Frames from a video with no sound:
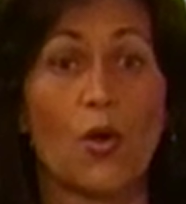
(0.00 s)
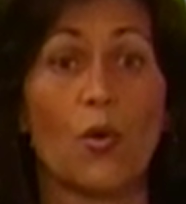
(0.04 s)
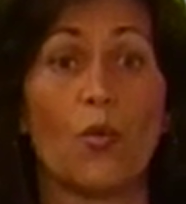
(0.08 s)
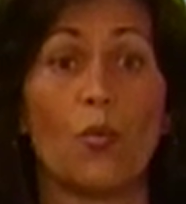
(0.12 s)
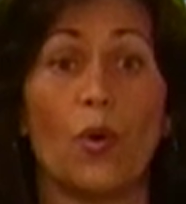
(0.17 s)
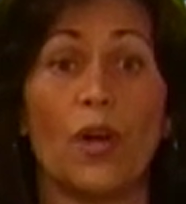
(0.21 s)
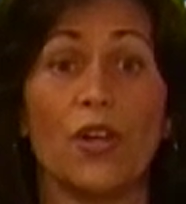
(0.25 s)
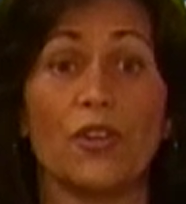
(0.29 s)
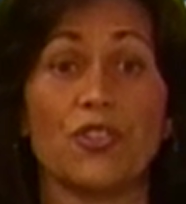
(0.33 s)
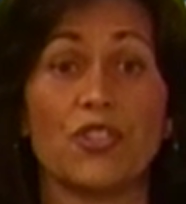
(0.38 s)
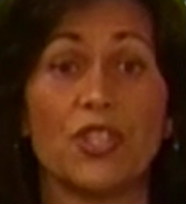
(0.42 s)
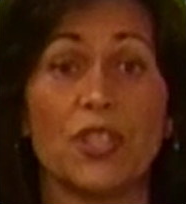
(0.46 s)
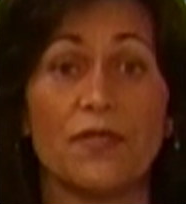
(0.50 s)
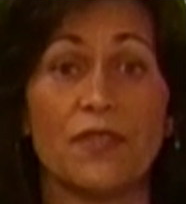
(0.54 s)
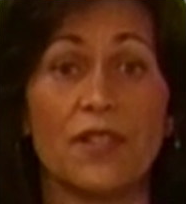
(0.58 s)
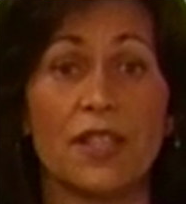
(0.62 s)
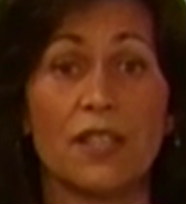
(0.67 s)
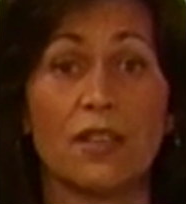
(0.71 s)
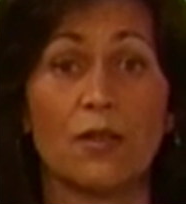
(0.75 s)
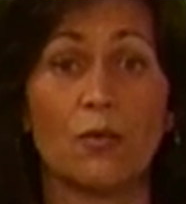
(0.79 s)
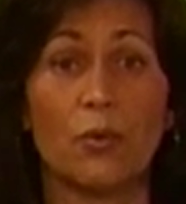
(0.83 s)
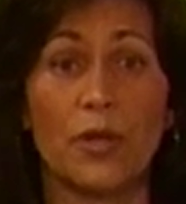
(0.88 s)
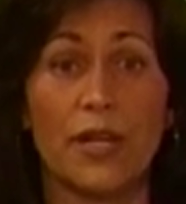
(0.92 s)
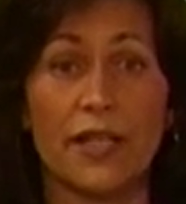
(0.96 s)
while
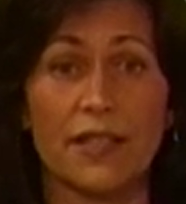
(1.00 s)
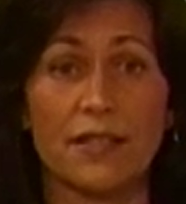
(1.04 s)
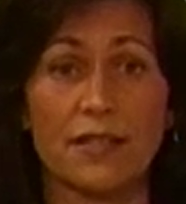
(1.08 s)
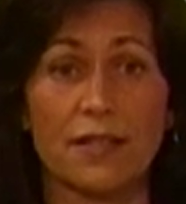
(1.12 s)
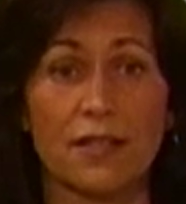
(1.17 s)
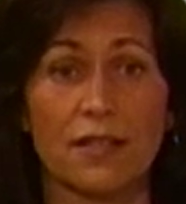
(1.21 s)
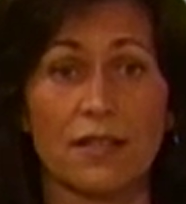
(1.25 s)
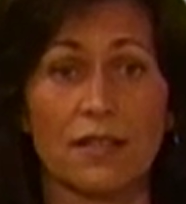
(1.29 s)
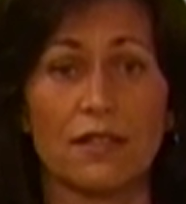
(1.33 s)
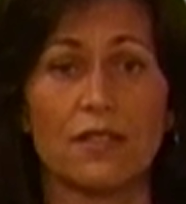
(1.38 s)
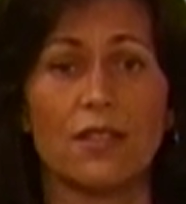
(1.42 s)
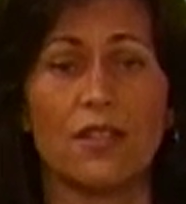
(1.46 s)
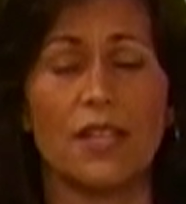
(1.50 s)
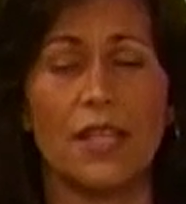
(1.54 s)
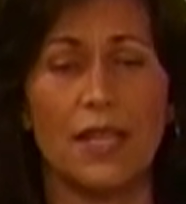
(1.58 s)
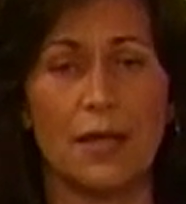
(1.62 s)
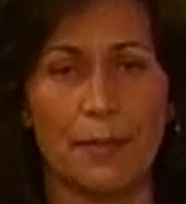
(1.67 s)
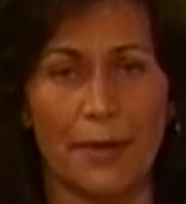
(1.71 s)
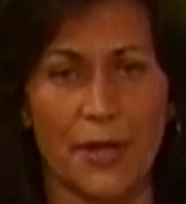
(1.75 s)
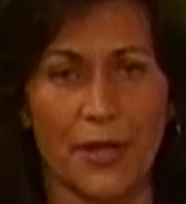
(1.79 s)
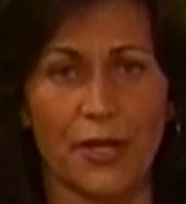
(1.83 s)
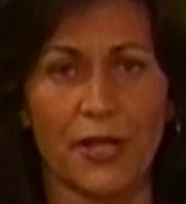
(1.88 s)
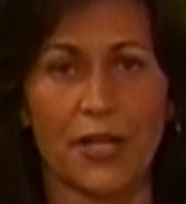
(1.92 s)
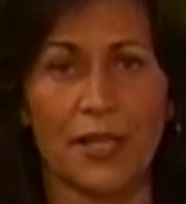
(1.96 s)
shifting the risk to the
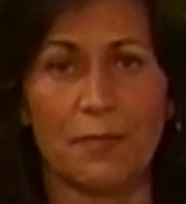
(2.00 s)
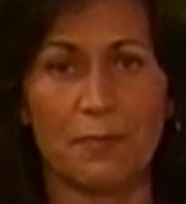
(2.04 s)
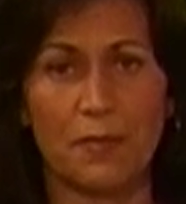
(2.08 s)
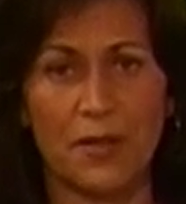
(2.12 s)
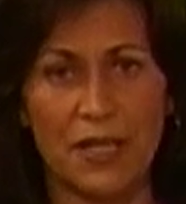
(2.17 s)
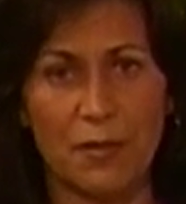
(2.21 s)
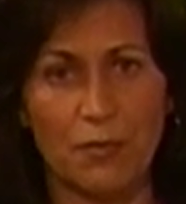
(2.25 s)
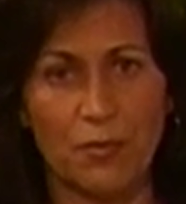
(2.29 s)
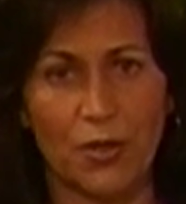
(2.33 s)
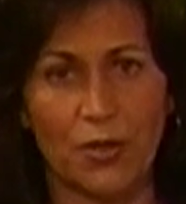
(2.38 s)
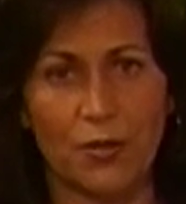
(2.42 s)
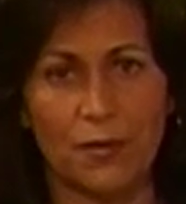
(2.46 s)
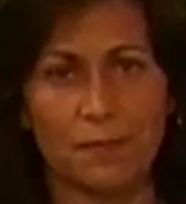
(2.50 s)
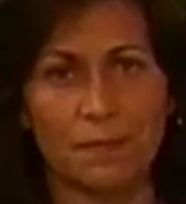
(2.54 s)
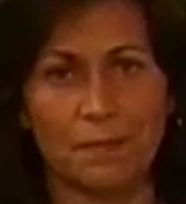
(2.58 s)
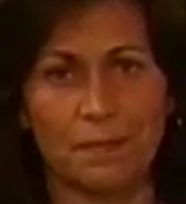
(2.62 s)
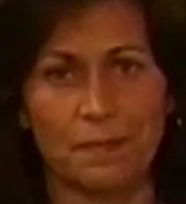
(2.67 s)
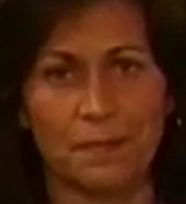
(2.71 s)
American people.